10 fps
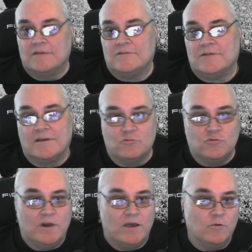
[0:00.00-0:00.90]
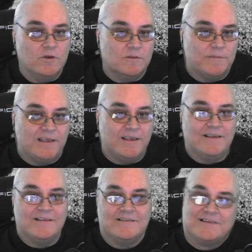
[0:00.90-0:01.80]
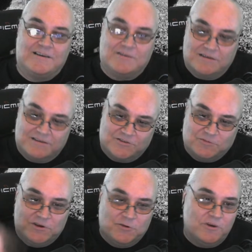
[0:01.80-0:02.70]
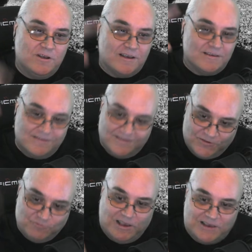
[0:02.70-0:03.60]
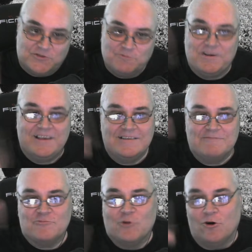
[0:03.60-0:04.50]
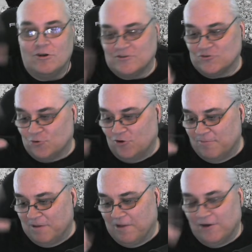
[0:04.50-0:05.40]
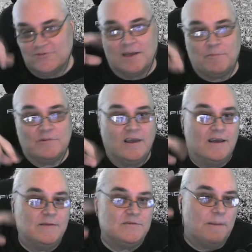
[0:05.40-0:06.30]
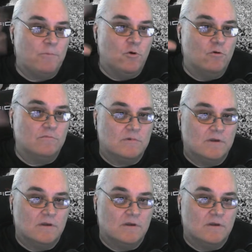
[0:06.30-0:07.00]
Like a roulette wheel, man. It's like a spin a wheel. I spin, roll, scroll my mouse a couple times, and then boom.